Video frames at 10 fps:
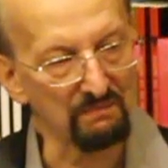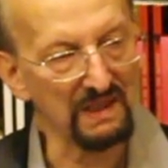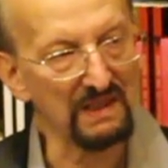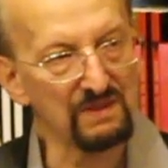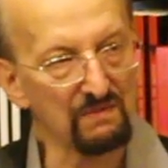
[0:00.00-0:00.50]
the
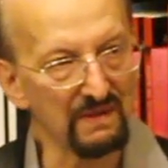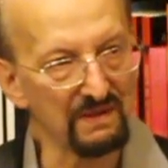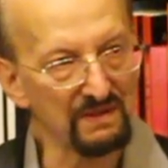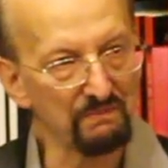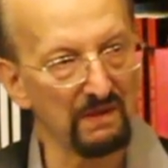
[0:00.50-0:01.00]
place where
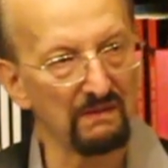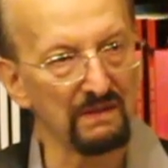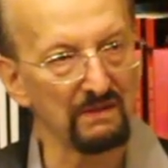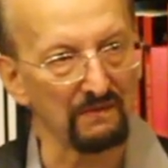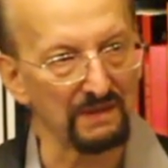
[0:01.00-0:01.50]
the
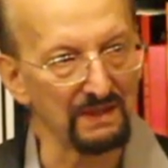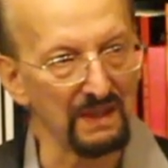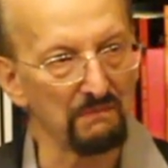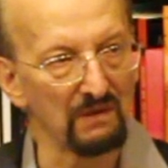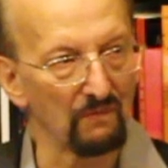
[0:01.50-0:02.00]
spirit or the
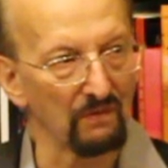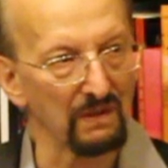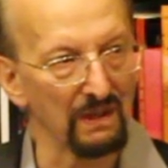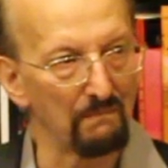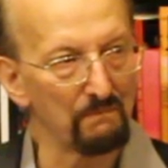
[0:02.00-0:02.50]
demon will
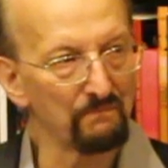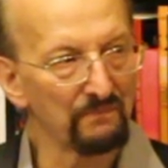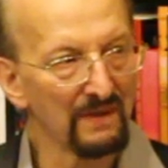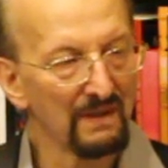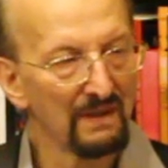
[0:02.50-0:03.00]
come.
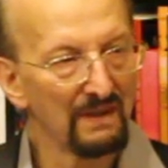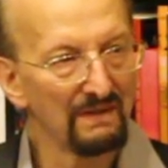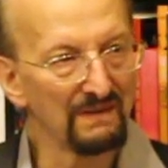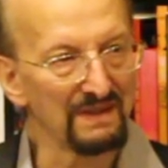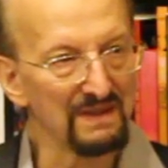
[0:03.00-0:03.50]

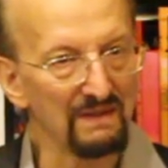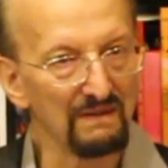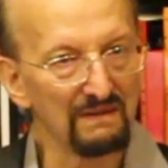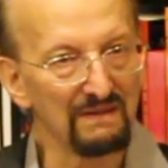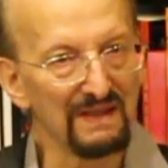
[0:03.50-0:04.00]
There's
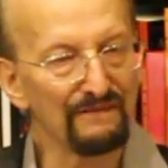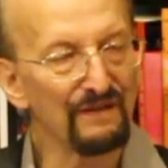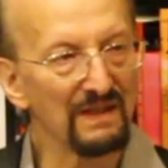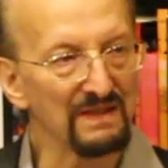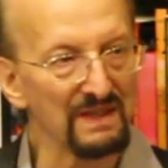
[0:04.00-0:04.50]

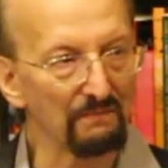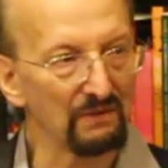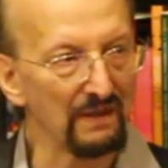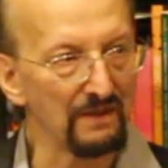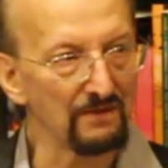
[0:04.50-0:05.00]
definite
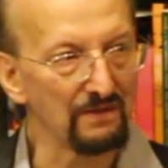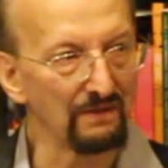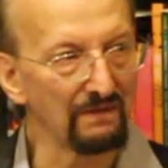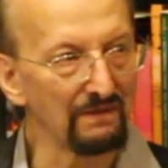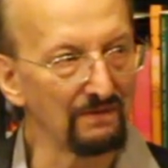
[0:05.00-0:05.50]
separation.
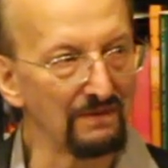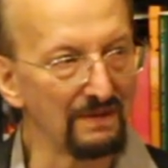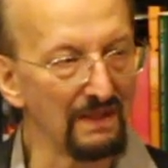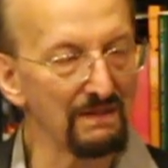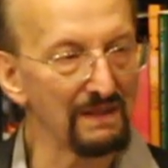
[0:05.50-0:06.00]
You
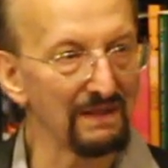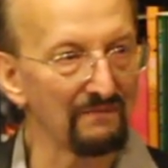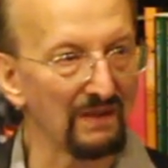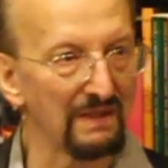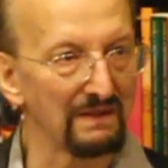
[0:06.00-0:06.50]
don't
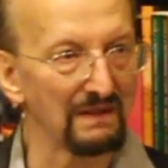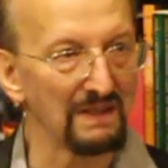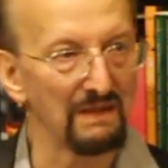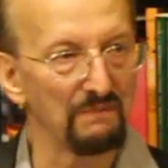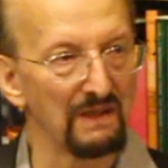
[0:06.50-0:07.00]
invite the
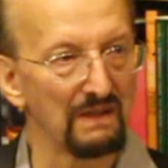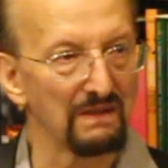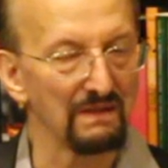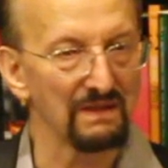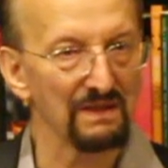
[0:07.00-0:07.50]
demon
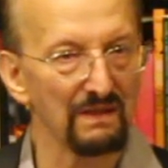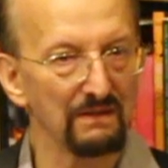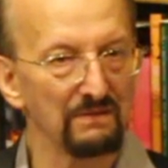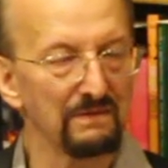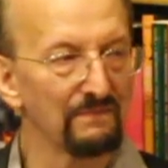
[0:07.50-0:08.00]
into the
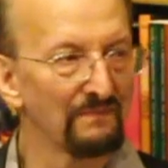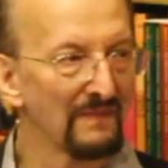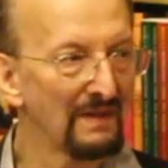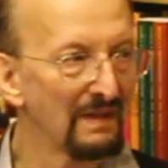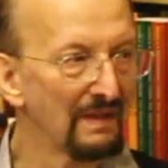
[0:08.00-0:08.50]
circle.
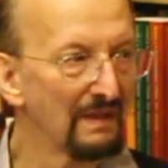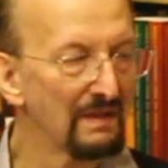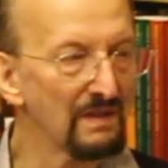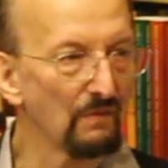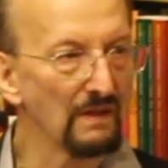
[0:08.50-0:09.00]

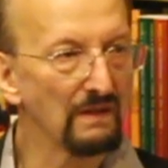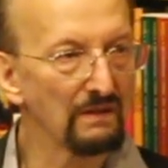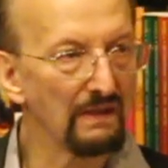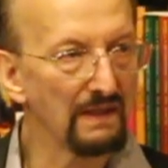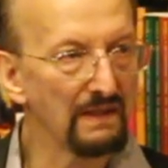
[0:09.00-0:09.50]
So what did
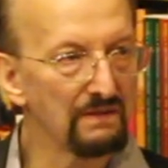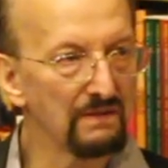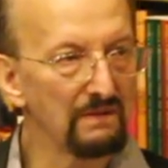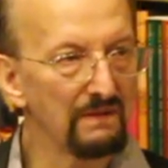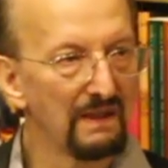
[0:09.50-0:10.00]
Crowley
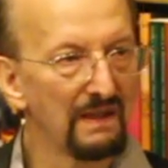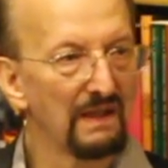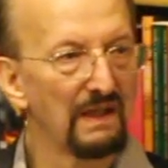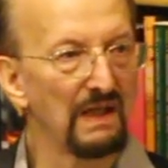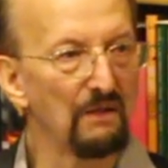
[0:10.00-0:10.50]
do?
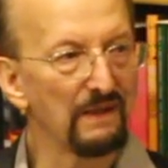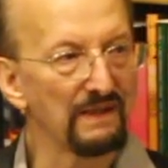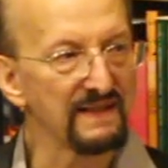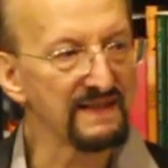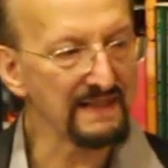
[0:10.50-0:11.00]
He
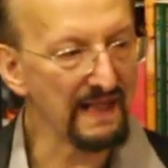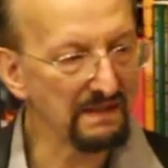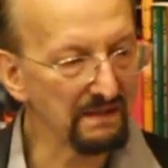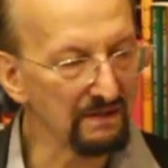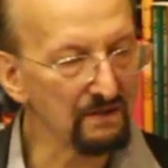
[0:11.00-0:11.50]
went and
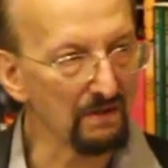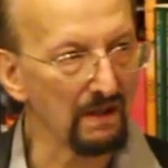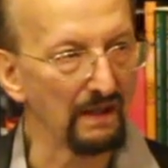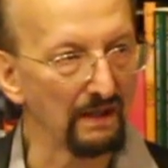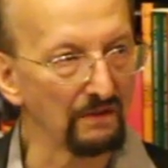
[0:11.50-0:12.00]
sat in the
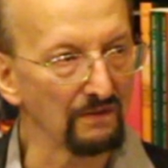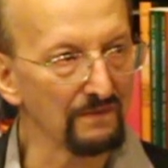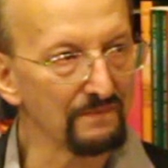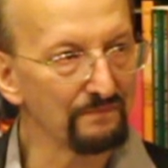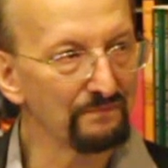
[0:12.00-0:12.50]
triangle.